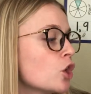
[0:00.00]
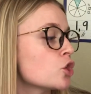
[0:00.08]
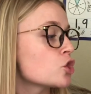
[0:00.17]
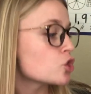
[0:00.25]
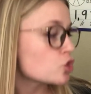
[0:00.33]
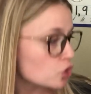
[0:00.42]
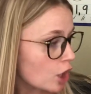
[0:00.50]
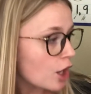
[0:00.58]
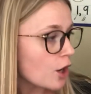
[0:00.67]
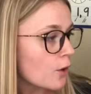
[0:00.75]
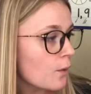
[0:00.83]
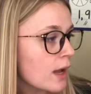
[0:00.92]

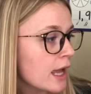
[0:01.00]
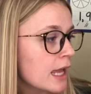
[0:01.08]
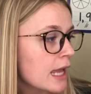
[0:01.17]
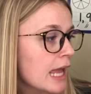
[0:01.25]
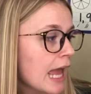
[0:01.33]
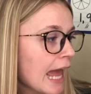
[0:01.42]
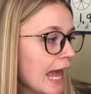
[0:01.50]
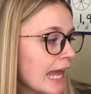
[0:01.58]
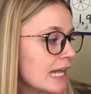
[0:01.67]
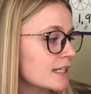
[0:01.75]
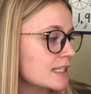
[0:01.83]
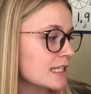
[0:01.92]
So
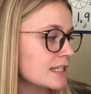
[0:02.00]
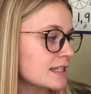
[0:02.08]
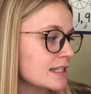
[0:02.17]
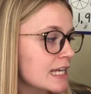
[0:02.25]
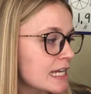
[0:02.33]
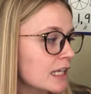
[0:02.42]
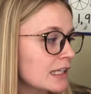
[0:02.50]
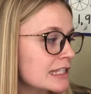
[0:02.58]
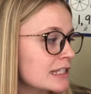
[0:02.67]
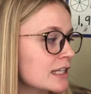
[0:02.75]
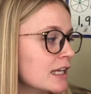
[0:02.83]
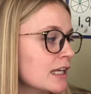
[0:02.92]
8 to
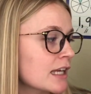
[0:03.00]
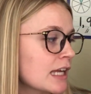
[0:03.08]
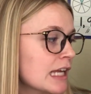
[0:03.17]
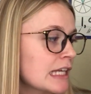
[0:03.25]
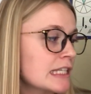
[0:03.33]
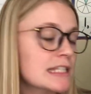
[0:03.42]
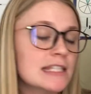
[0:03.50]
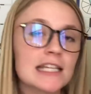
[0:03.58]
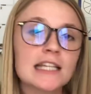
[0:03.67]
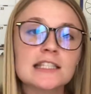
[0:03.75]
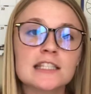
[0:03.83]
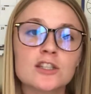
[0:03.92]
6,
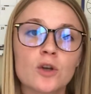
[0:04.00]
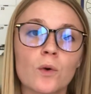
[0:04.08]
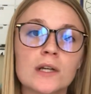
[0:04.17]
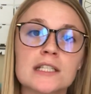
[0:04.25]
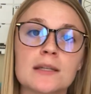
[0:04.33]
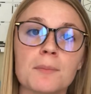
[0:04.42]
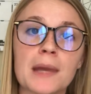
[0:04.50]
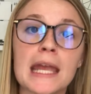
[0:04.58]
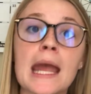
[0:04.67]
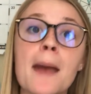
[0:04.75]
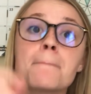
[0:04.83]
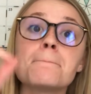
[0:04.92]
6 is going to
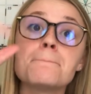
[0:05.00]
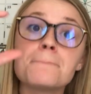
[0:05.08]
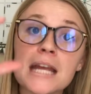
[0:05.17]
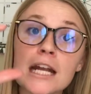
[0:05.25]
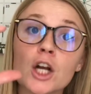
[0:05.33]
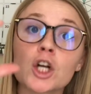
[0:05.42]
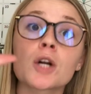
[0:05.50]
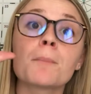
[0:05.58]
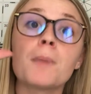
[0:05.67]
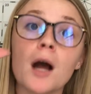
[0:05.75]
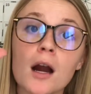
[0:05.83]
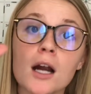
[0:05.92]
be bigger
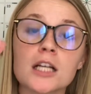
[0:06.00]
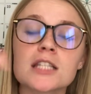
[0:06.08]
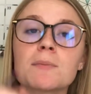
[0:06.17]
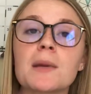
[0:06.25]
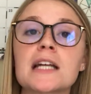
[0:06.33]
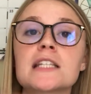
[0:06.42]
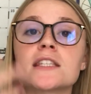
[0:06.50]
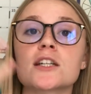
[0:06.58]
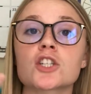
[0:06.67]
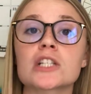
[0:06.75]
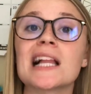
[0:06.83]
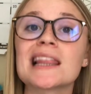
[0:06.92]
parts because
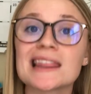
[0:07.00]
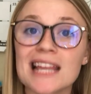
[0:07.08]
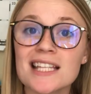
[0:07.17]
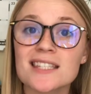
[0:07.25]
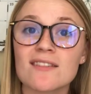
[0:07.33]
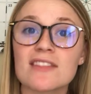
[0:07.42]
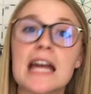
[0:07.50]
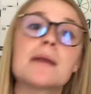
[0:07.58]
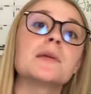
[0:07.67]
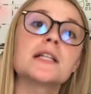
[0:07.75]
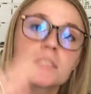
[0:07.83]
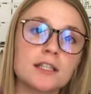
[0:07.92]
there's less of
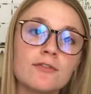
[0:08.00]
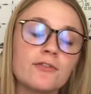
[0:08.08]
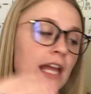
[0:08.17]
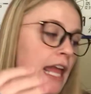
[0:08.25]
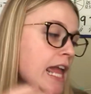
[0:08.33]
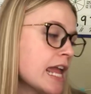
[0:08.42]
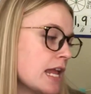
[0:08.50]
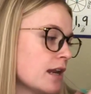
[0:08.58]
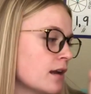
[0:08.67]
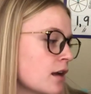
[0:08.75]
them to fit in.